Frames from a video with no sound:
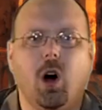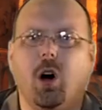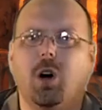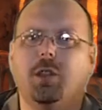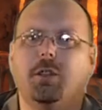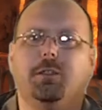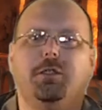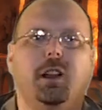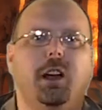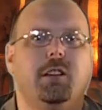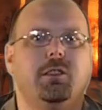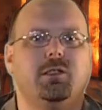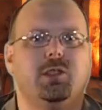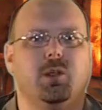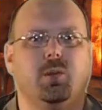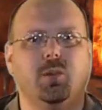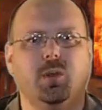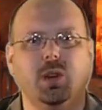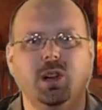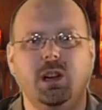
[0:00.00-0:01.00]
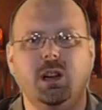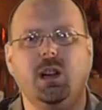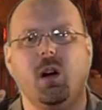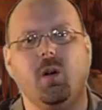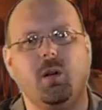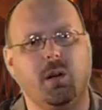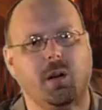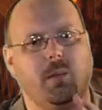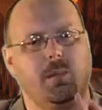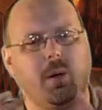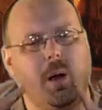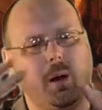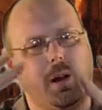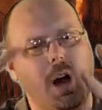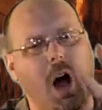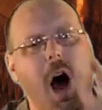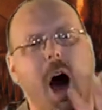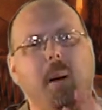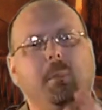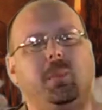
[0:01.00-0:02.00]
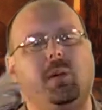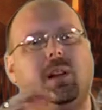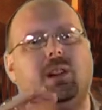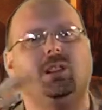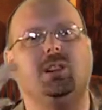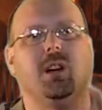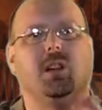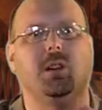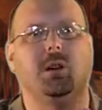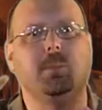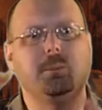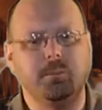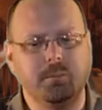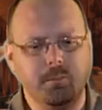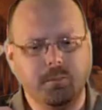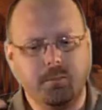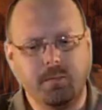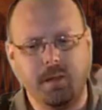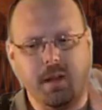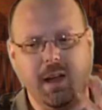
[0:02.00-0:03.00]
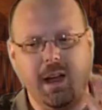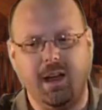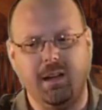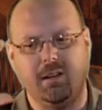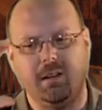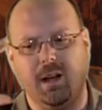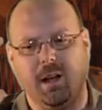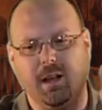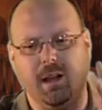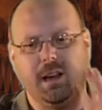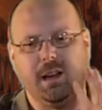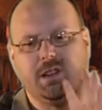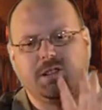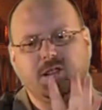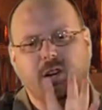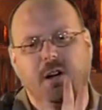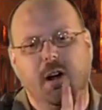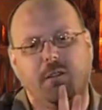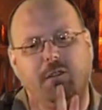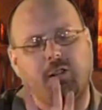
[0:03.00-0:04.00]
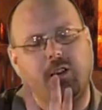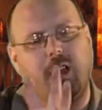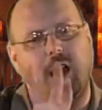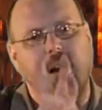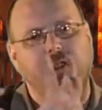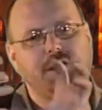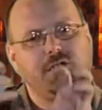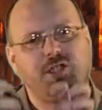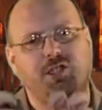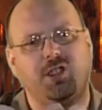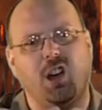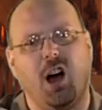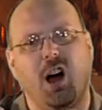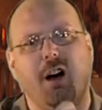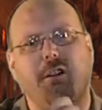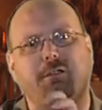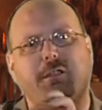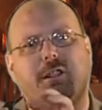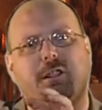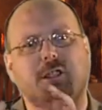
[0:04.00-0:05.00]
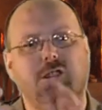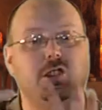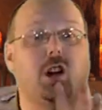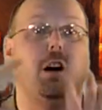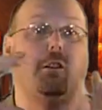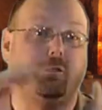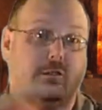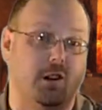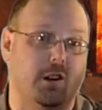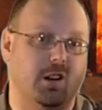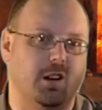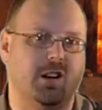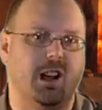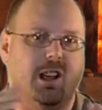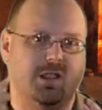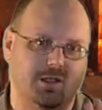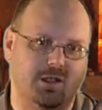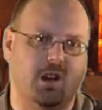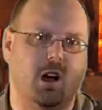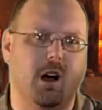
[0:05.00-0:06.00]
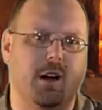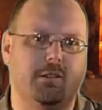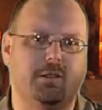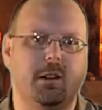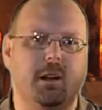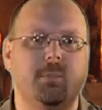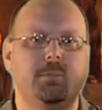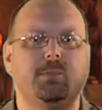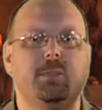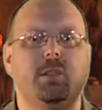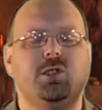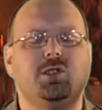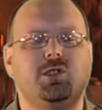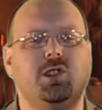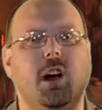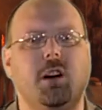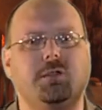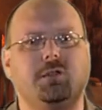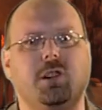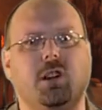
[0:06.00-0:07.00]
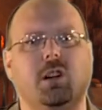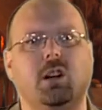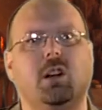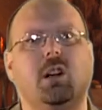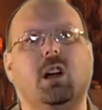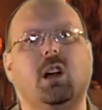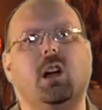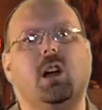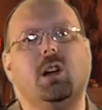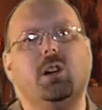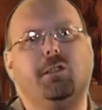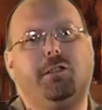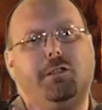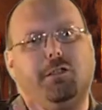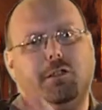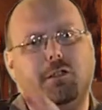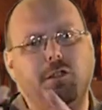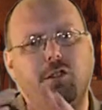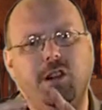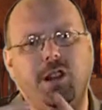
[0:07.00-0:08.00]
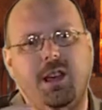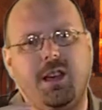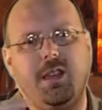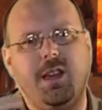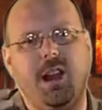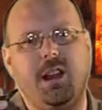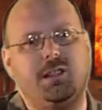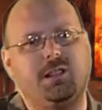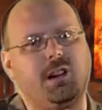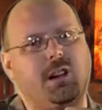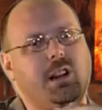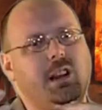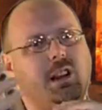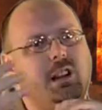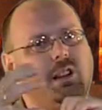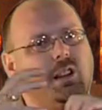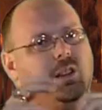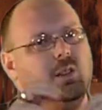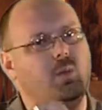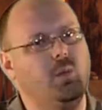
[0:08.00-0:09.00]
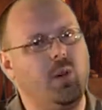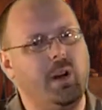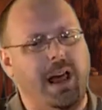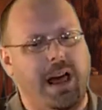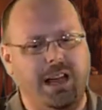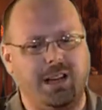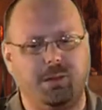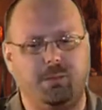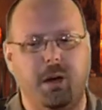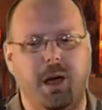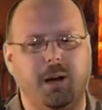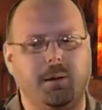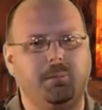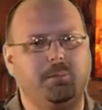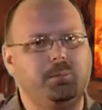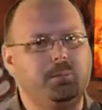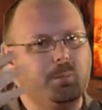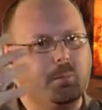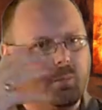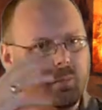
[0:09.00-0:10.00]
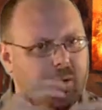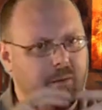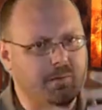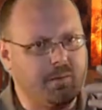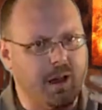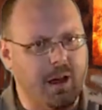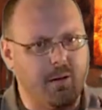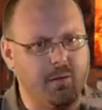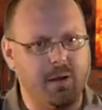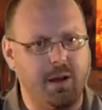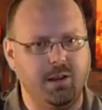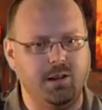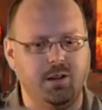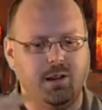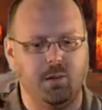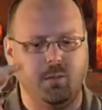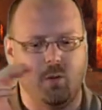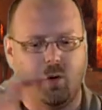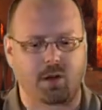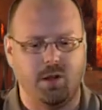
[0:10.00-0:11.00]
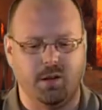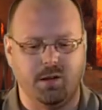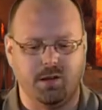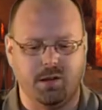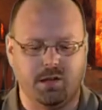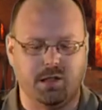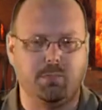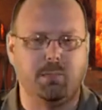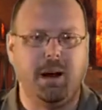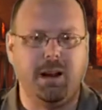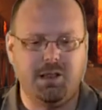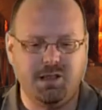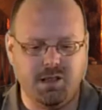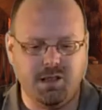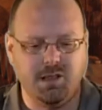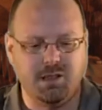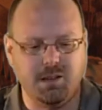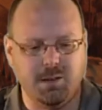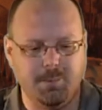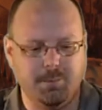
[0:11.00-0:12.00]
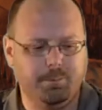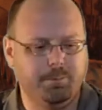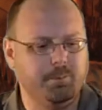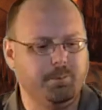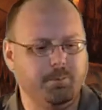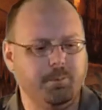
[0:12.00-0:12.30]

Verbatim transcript: all the flavors are really going are, are complement each other, and uh, like it started off with kind of soft, softer, not soft, softer, fruity, and then it started getting to the wood aspect. Now we're getting to the more the, the spices.